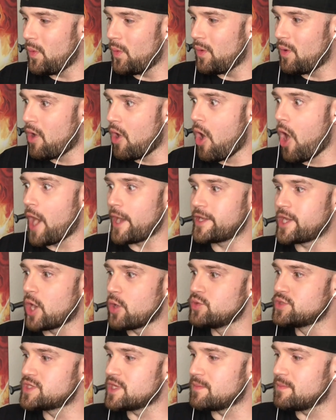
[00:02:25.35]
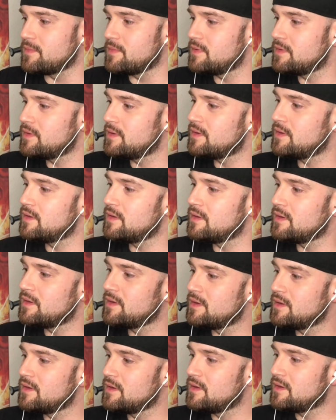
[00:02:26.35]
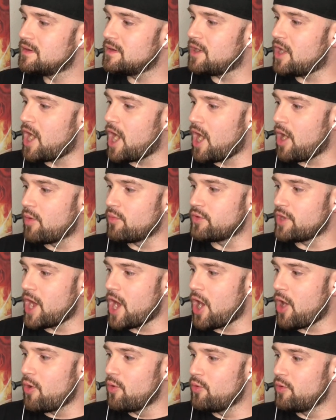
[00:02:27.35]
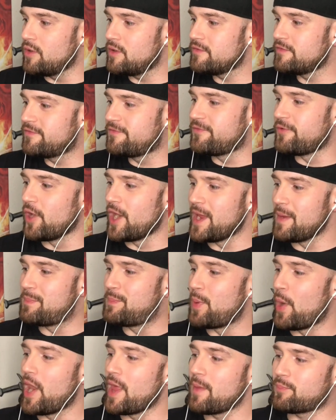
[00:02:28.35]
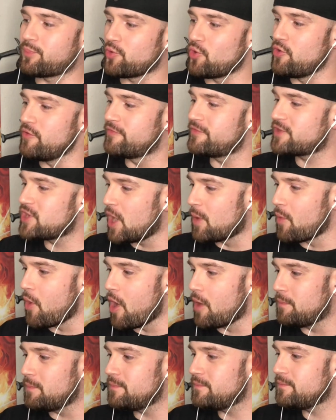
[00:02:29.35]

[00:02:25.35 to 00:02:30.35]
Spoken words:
Oh, he knows him. Oh no! Fully bulletproof, come on!